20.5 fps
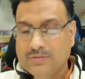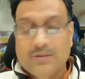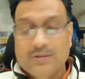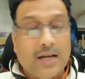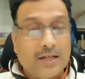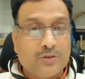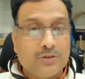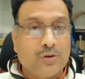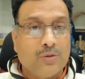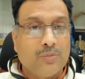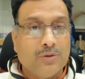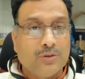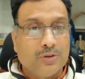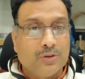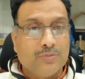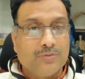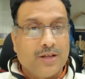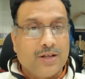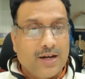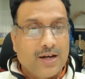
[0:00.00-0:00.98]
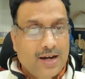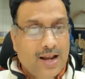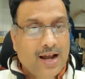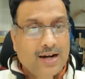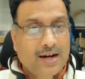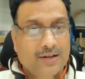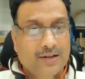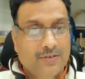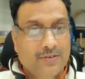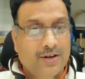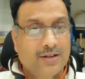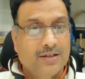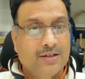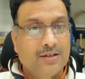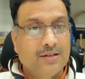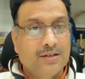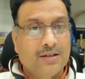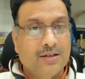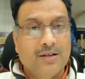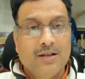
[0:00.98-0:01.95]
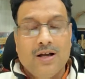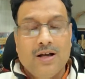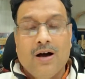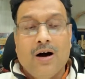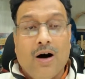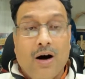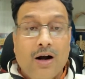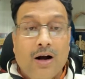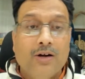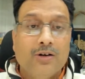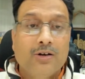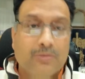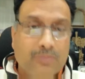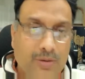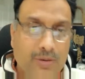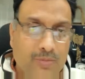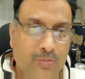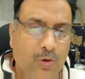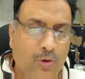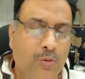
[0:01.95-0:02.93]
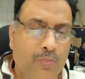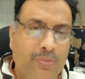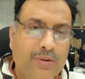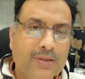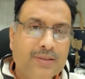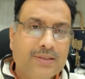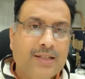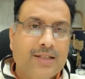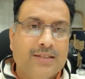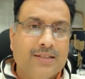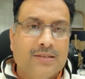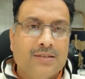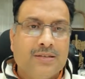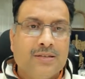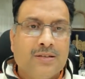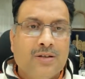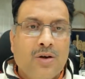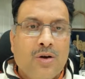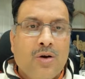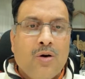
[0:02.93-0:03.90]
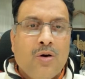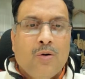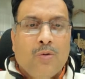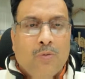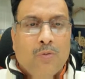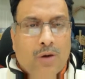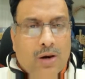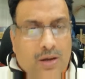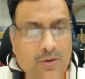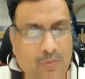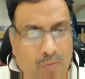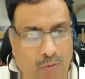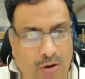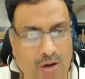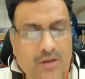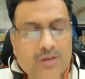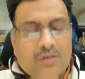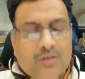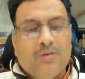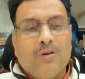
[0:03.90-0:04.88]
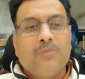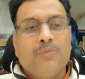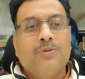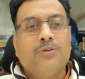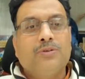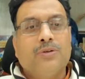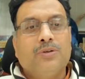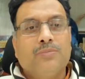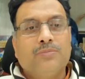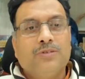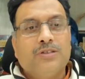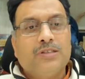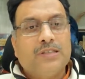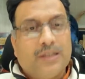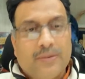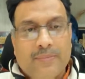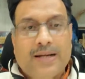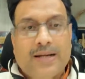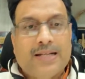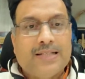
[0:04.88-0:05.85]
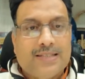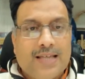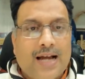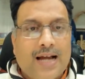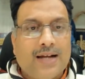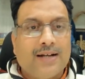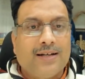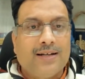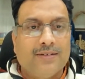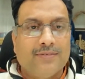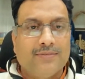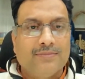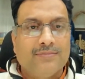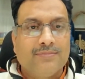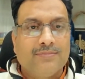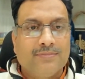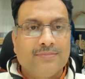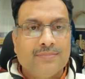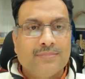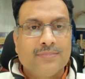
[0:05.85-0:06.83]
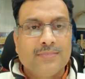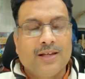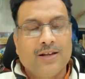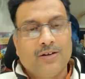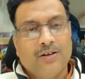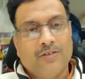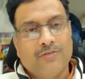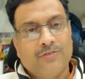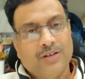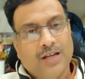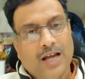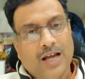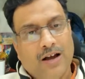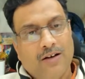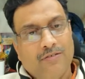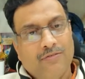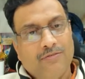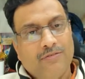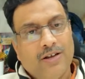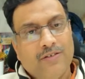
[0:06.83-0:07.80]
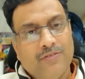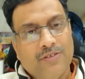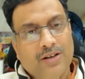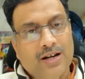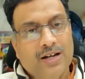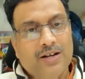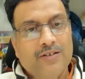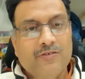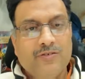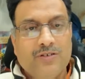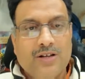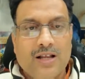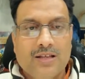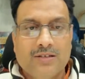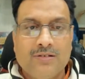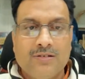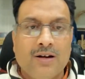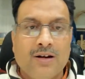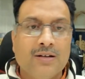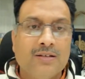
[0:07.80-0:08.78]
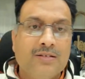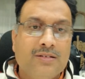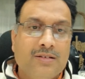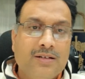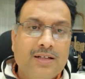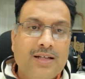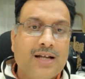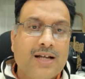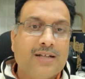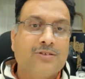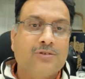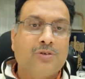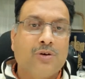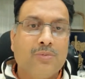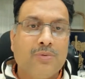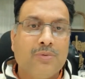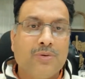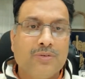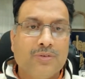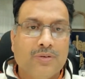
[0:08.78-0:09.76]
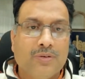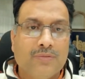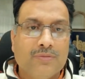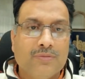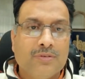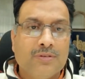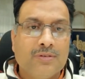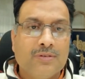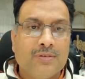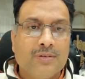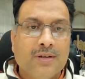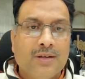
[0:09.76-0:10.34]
X chromosomes are inactivated, or to be more precise, only one chromosome remains active. If an individual has got three X chromosomes,